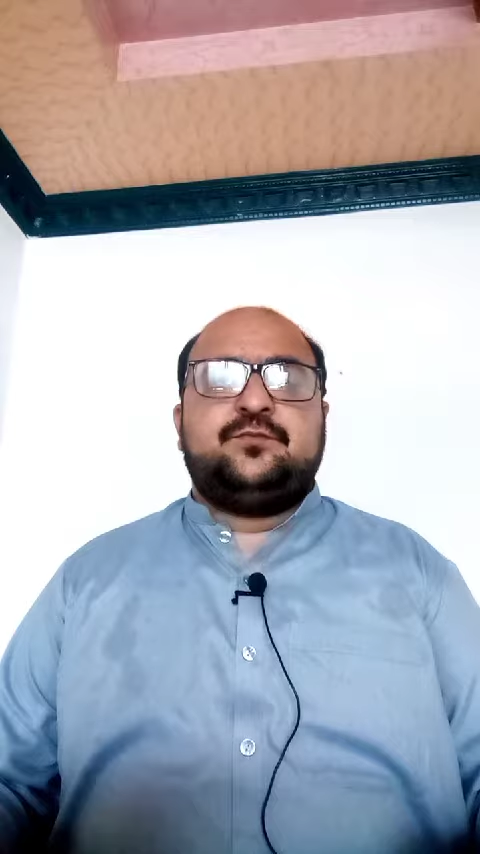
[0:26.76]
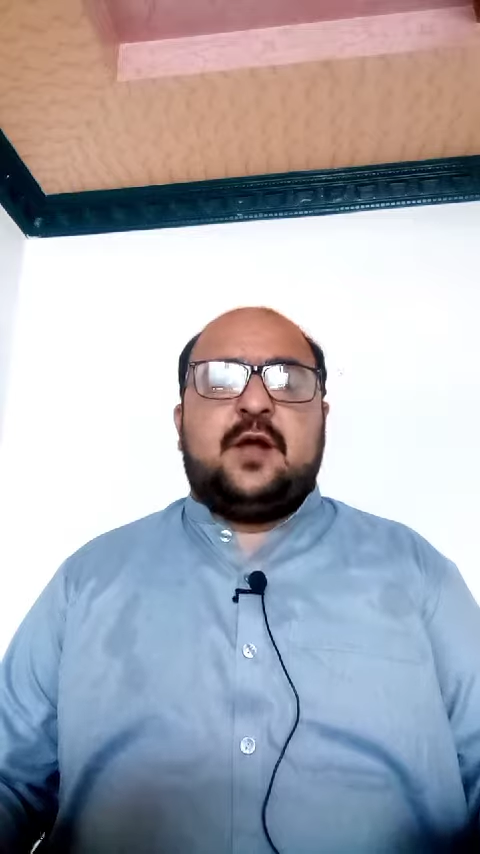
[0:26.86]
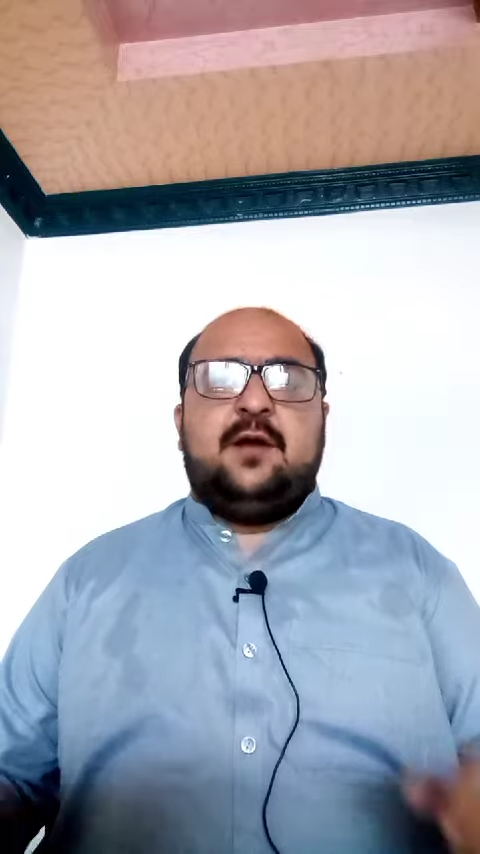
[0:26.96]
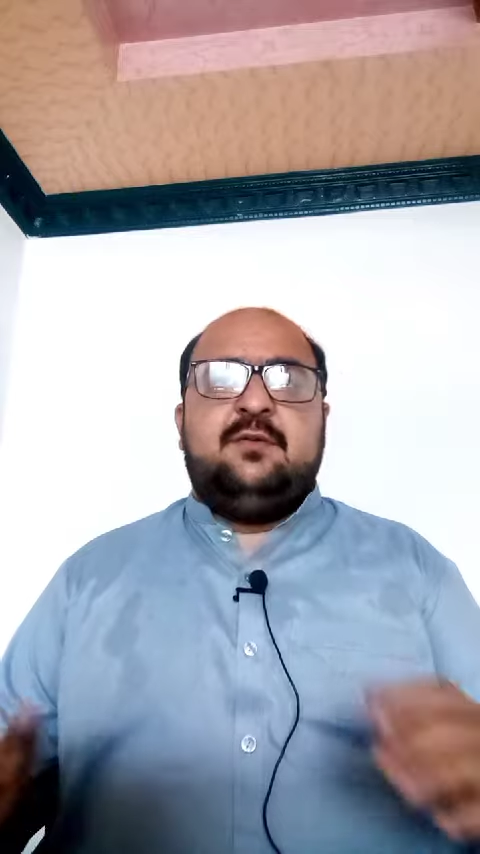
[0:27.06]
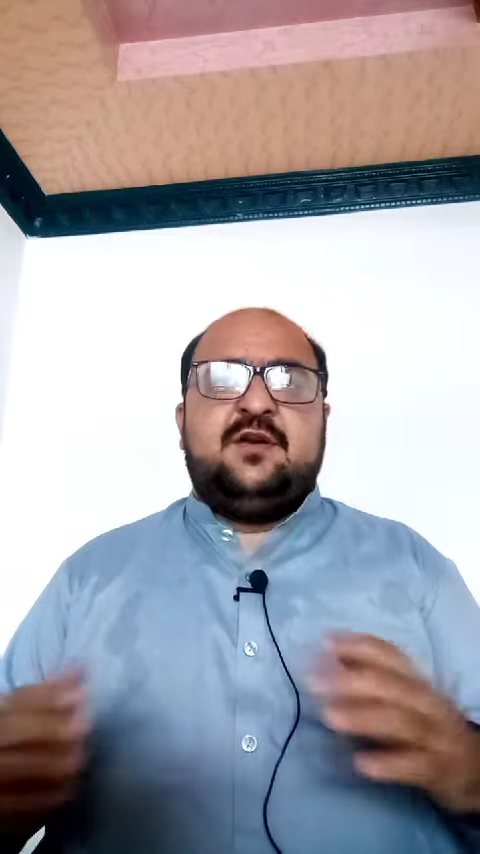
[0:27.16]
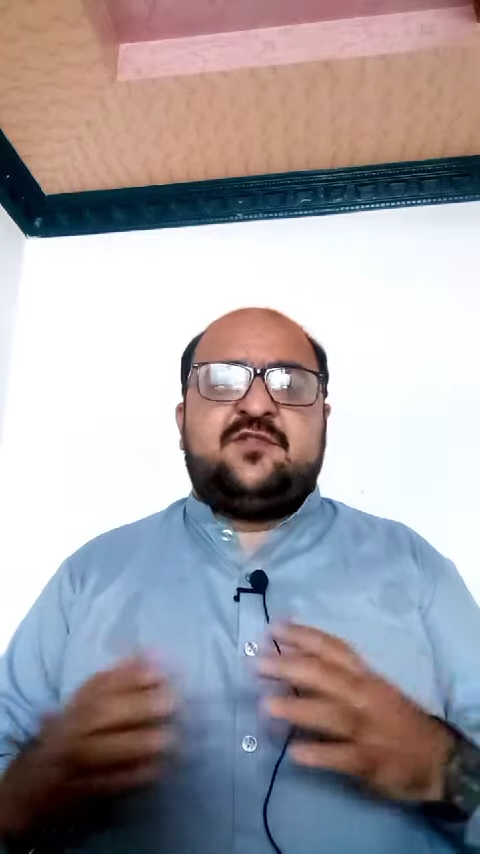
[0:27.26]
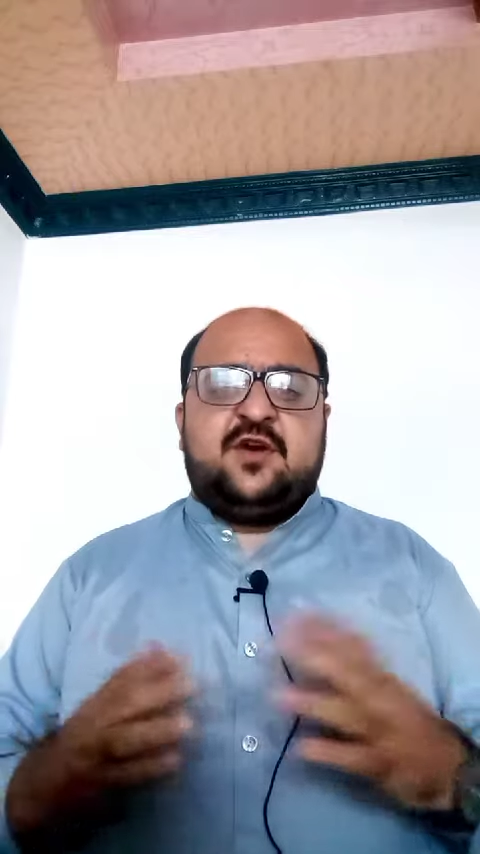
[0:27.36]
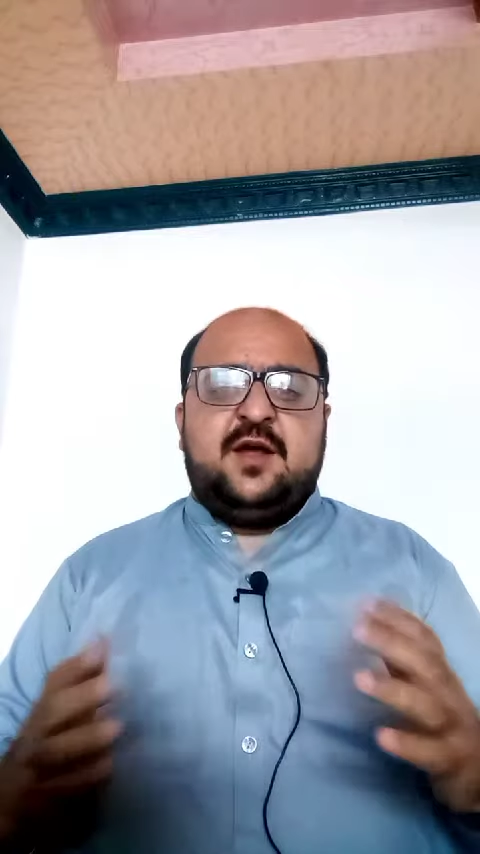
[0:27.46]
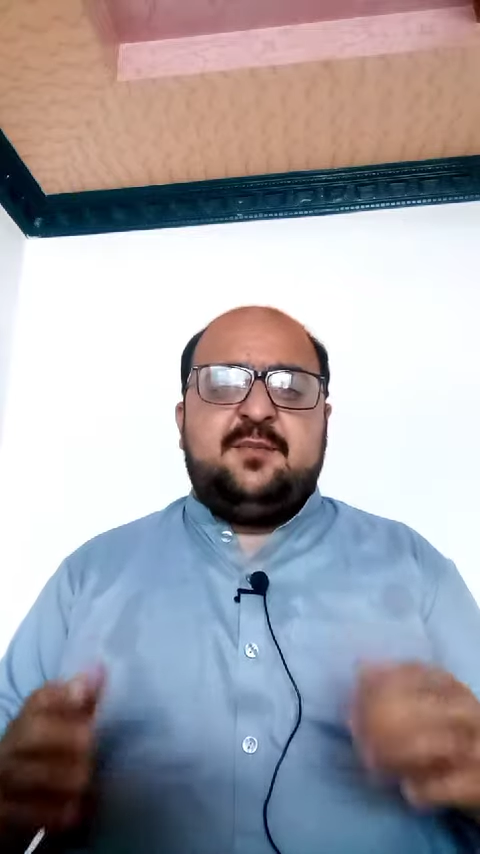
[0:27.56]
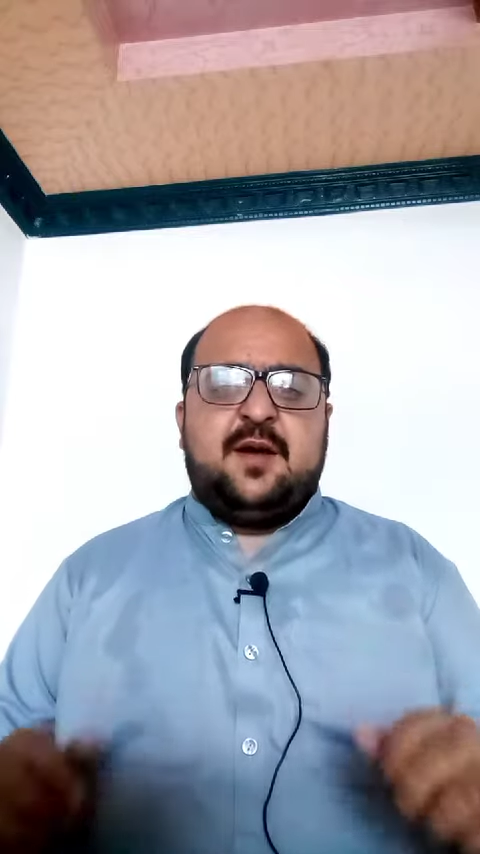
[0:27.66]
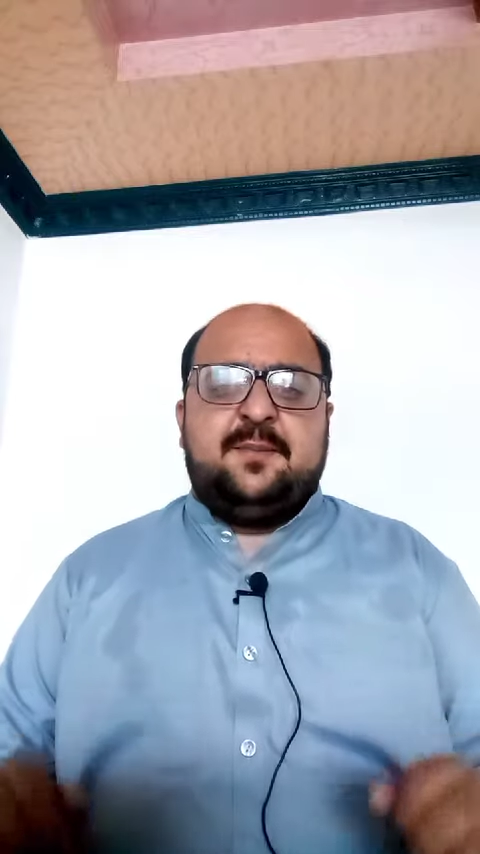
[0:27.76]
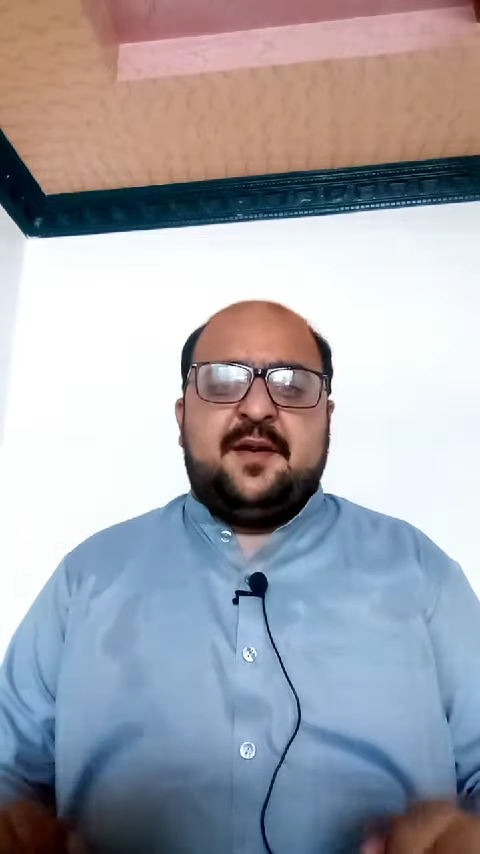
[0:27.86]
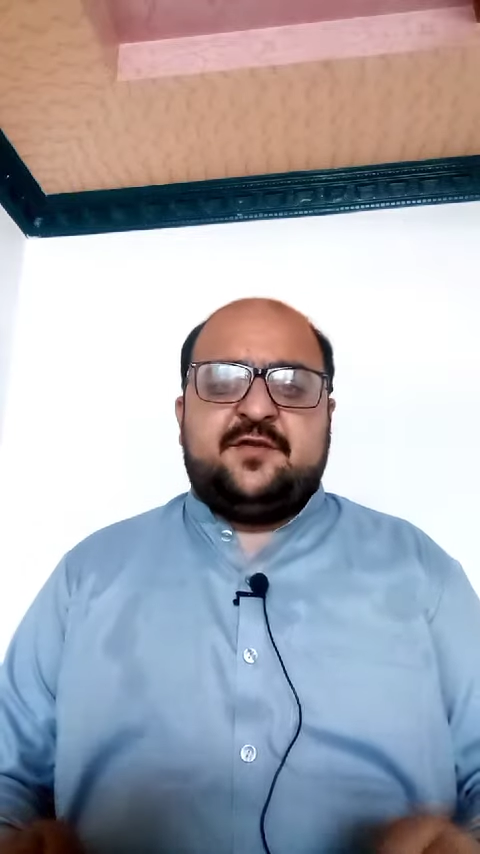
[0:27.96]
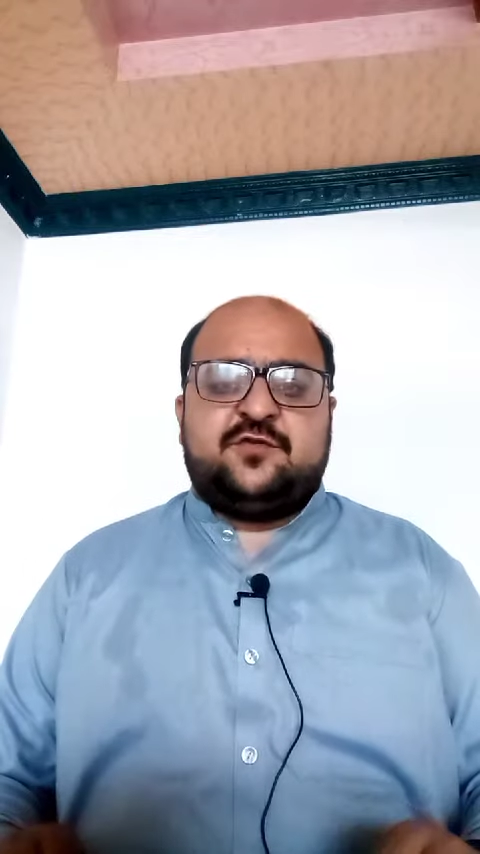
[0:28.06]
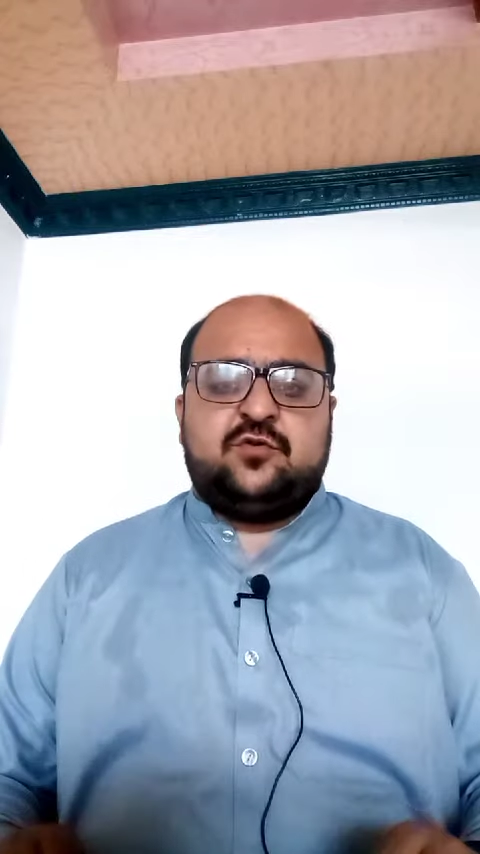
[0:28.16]
I will try my
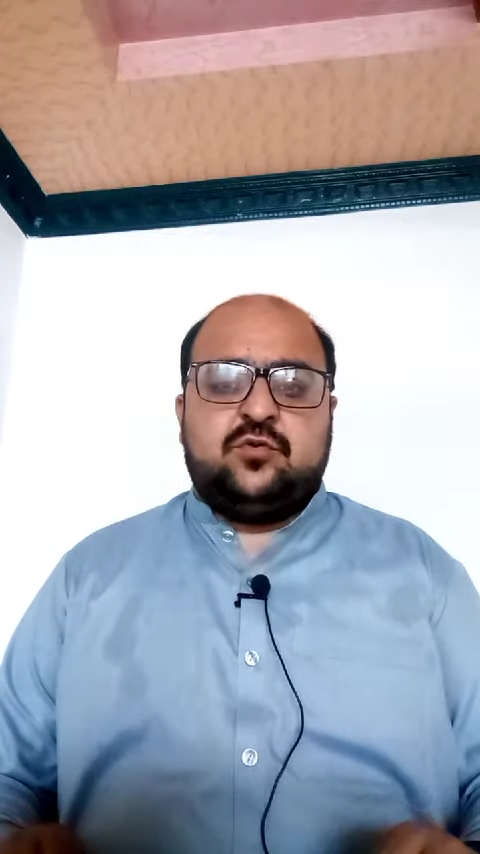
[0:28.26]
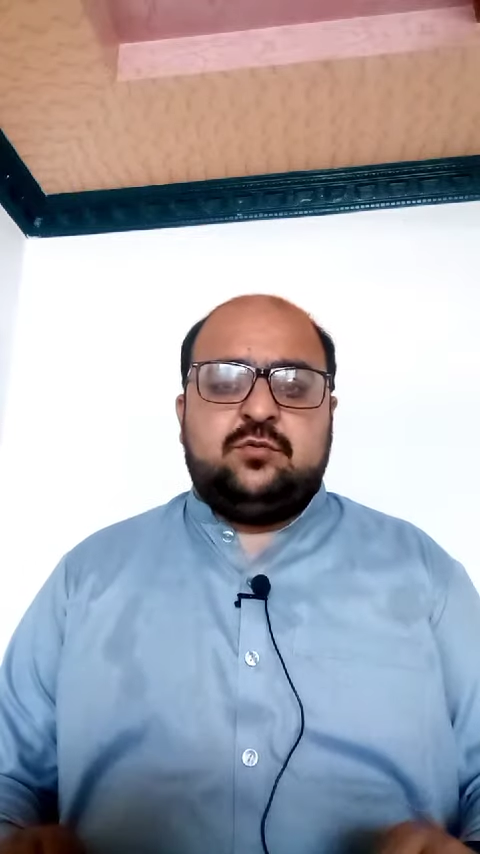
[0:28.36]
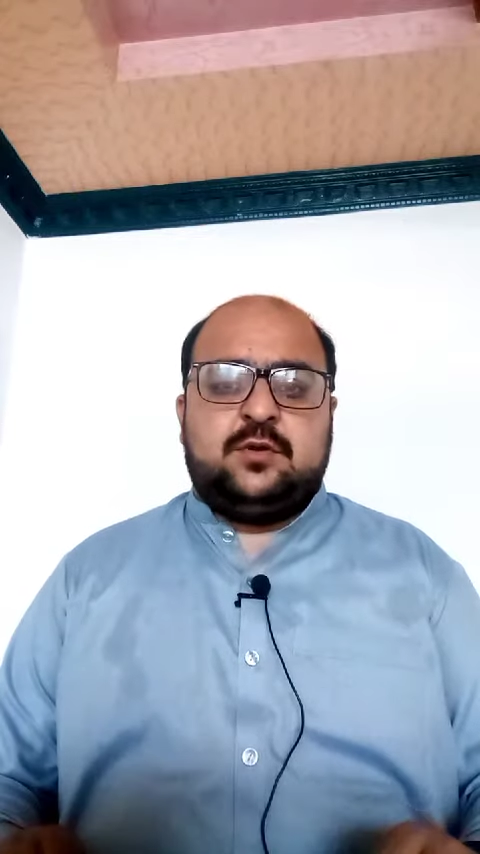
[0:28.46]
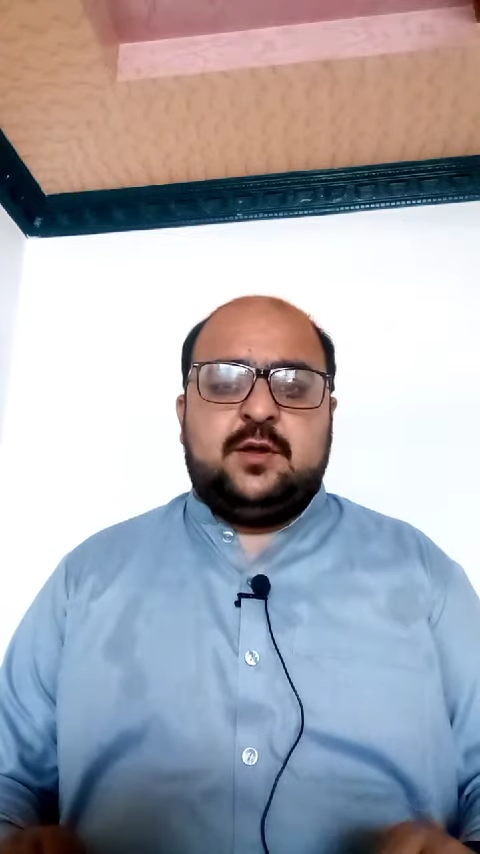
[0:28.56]
best to